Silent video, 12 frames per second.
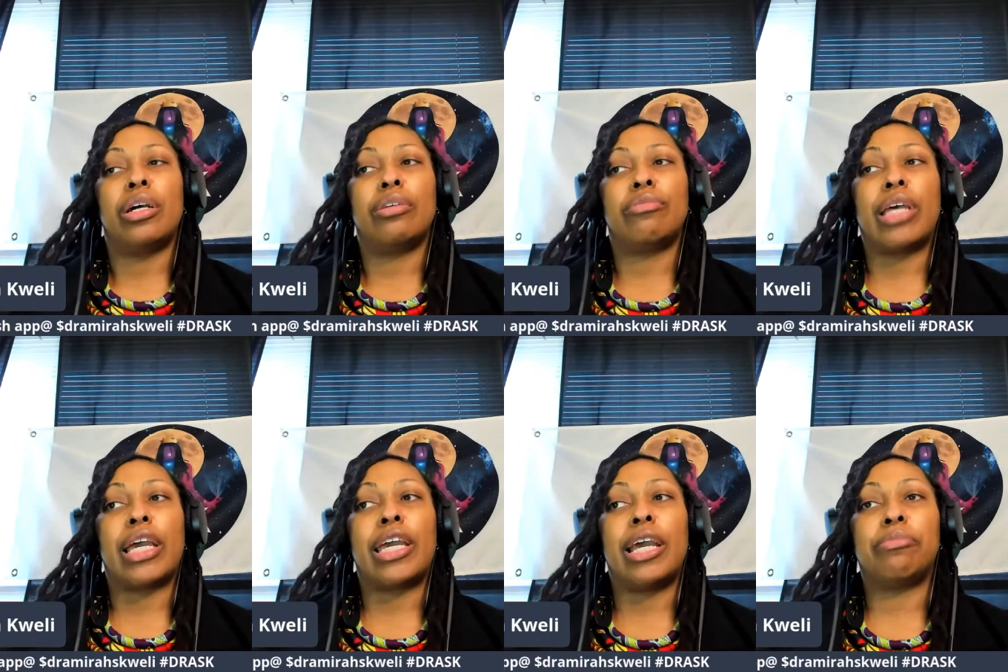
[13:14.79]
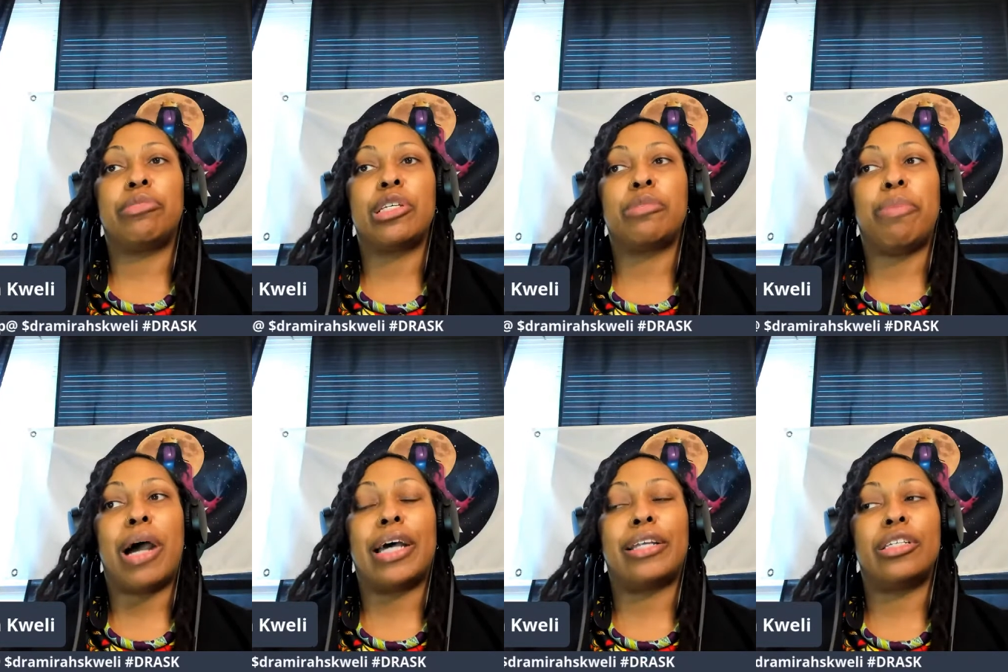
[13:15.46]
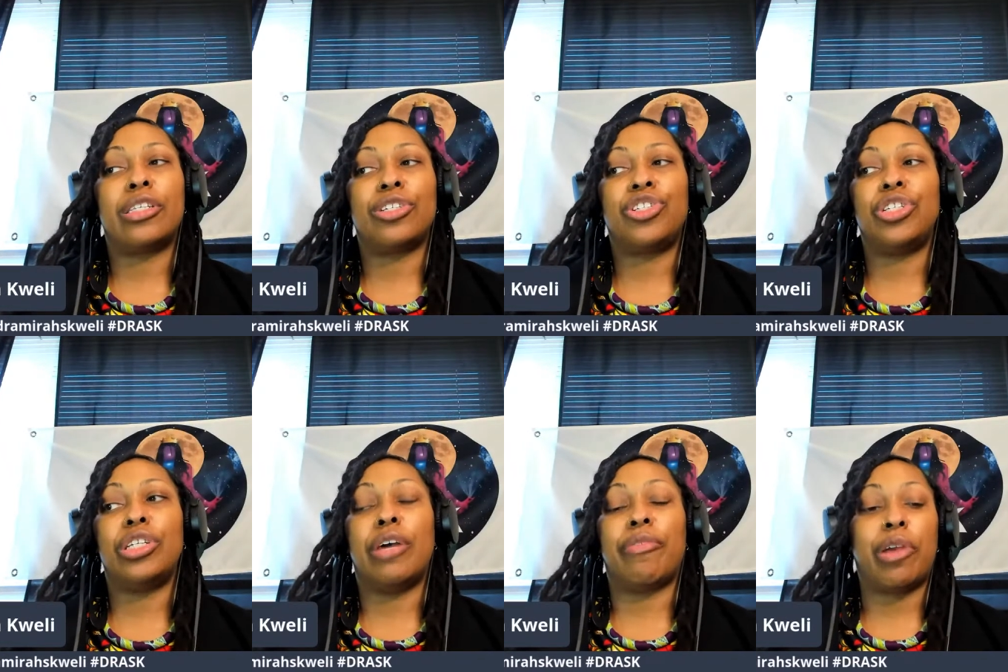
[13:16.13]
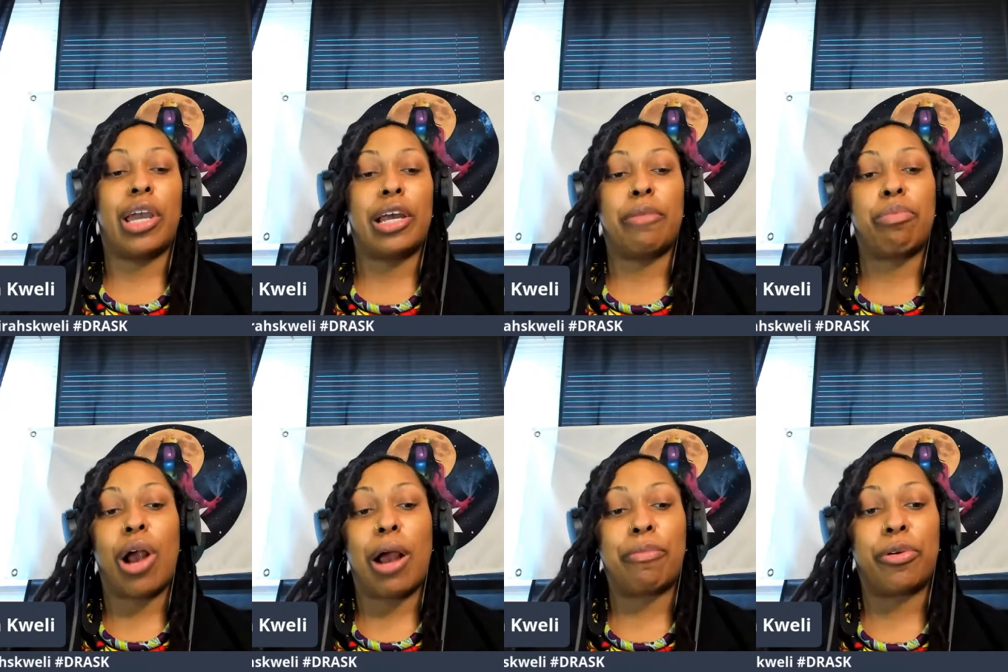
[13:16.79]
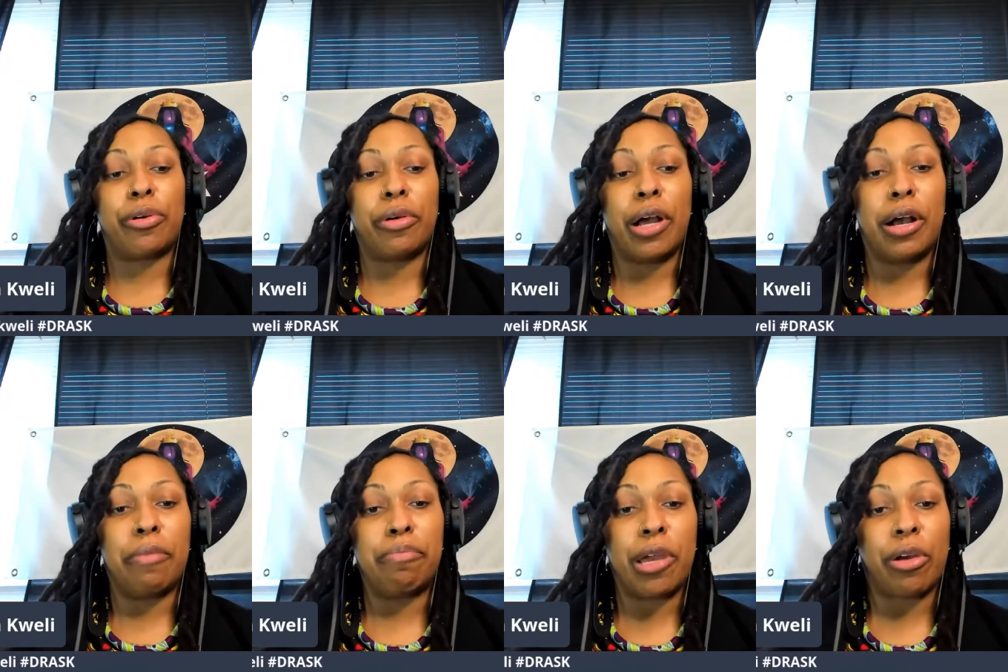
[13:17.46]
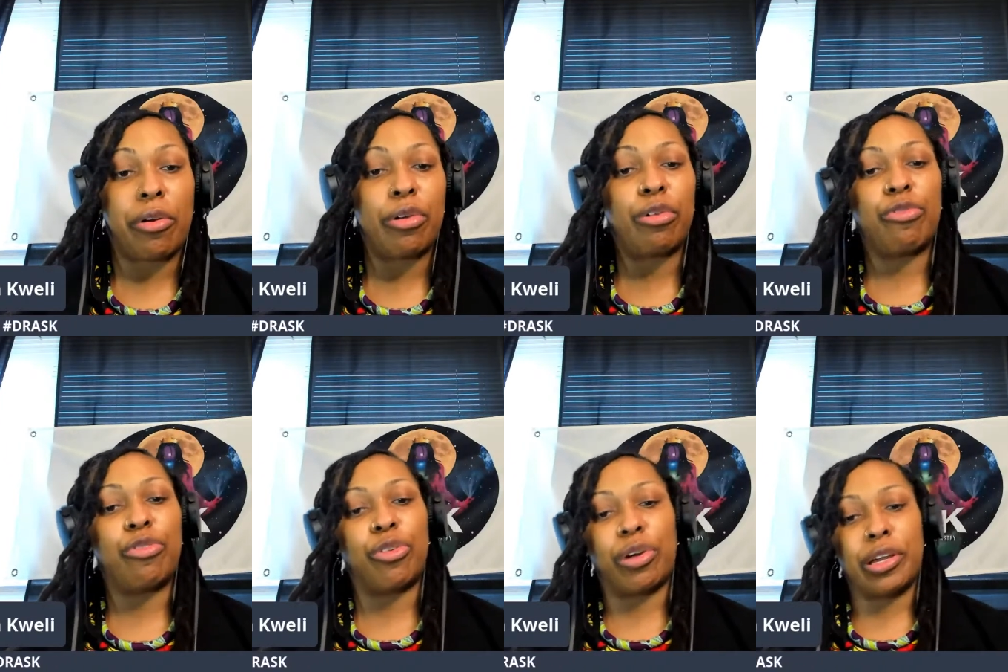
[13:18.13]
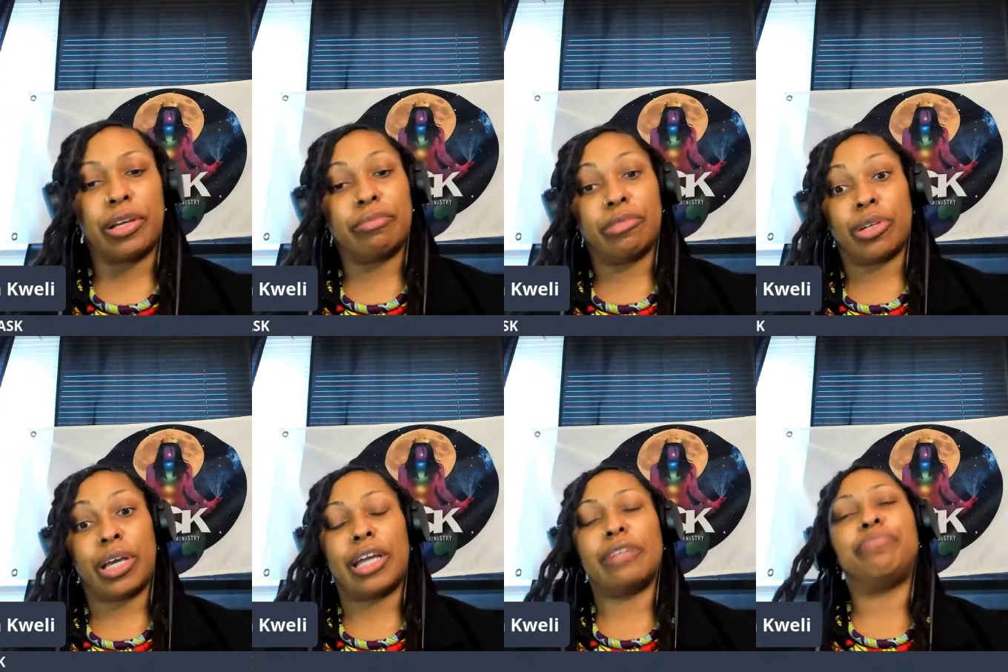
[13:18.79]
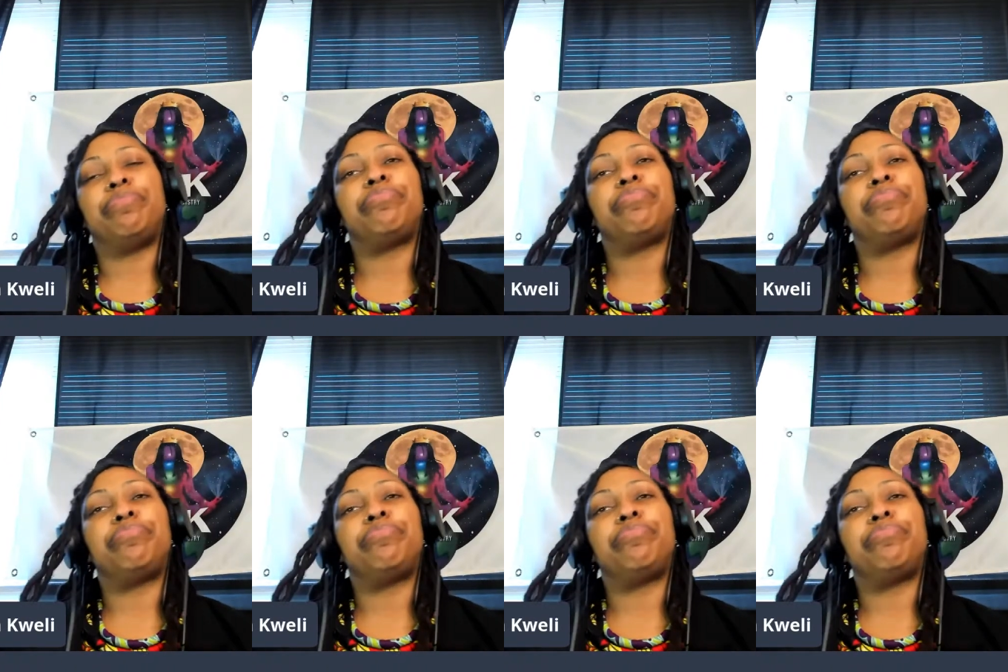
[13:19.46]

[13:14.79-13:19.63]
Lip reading: They kept his body, so she never had a proper burial for him. Okay.